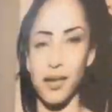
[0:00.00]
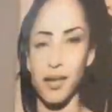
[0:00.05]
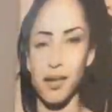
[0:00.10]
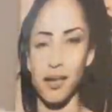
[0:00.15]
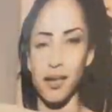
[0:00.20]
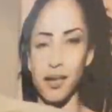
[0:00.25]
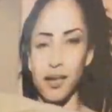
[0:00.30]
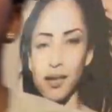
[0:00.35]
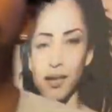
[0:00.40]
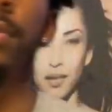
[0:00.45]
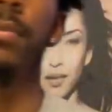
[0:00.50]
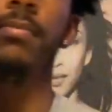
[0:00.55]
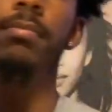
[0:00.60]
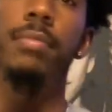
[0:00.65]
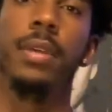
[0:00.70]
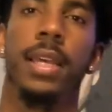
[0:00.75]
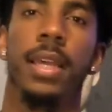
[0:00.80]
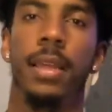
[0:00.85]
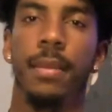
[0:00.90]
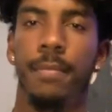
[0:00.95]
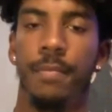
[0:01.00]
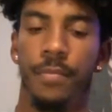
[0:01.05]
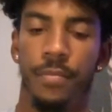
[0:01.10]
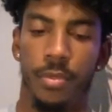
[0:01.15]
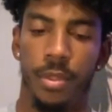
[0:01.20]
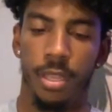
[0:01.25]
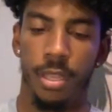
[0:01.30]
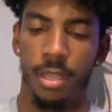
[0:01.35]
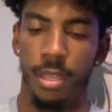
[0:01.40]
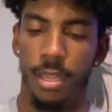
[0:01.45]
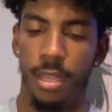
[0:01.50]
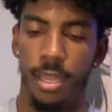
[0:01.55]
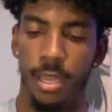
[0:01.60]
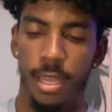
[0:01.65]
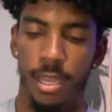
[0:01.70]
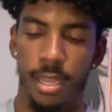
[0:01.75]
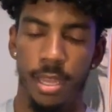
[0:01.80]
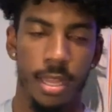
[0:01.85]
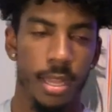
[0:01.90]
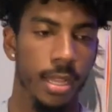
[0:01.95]
dropped. But
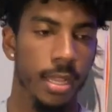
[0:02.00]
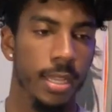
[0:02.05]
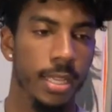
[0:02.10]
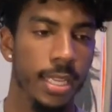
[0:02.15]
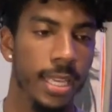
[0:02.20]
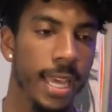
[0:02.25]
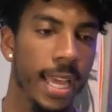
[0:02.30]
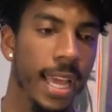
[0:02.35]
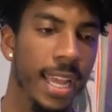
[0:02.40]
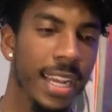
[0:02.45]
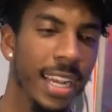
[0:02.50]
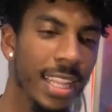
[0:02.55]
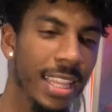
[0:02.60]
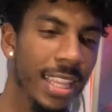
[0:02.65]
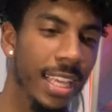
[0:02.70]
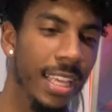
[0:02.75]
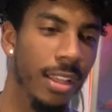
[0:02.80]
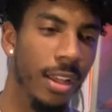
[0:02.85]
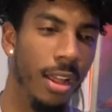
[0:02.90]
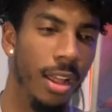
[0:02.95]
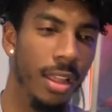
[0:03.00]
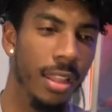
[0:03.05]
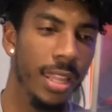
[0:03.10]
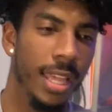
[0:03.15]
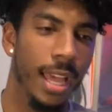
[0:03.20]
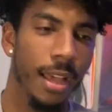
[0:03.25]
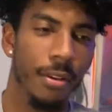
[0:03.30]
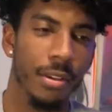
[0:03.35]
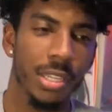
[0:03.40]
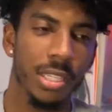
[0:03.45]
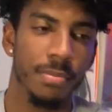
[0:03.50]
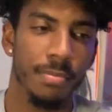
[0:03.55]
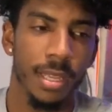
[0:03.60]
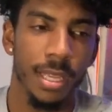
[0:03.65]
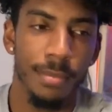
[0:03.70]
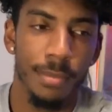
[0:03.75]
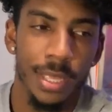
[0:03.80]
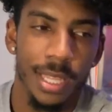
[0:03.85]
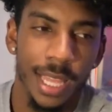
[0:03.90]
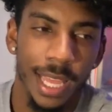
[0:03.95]
yeah, and I think all of that was
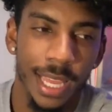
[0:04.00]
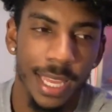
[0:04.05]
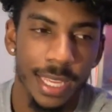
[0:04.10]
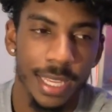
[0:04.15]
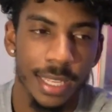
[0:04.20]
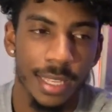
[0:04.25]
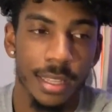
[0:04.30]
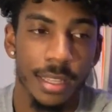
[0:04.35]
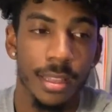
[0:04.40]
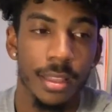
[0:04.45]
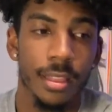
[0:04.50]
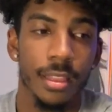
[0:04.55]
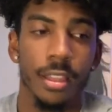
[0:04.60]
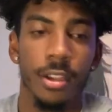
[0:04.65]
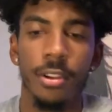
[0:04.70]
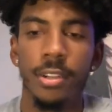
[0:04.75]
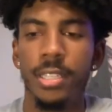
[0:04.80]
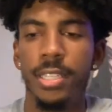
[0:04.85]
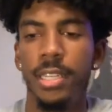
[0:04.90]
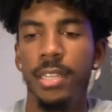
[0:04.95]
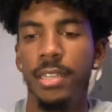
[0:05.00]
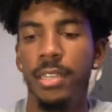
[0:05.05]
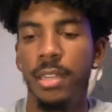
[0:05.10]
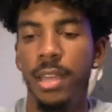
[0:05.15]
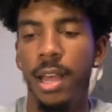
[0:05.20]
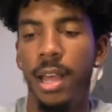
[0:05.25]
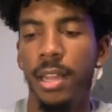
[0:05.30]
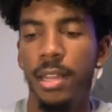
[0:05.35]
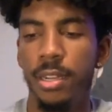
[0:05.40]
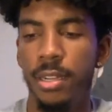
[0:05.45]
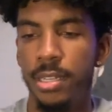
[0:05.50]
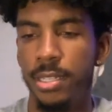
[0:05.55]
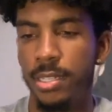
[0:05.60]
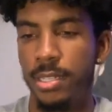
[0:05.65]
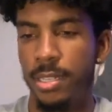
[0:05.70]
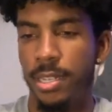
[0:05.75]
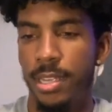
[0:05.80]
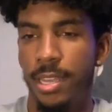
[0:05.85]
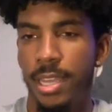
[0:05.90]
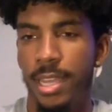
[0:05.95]
maybe like $13.
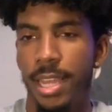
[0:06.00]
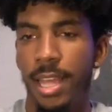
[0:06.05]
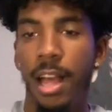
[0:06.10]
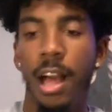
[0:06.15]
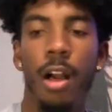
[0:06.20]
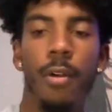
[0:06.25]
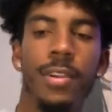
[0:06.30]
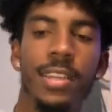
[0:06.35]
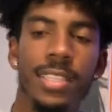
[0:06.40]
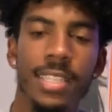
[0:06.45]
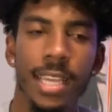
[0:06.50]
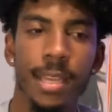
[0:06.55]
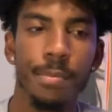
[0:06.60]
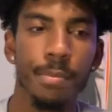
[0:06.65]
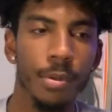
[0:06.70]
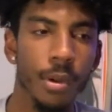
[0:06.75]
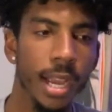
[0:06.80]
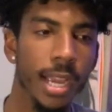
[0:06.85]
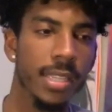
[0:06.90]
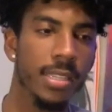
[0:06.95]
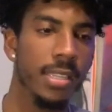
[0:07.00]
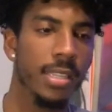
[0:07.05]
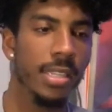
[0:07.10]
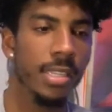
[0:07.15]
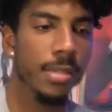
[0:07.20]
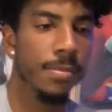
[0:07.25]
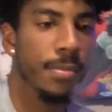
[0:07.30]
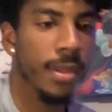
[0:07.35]
I always say prices,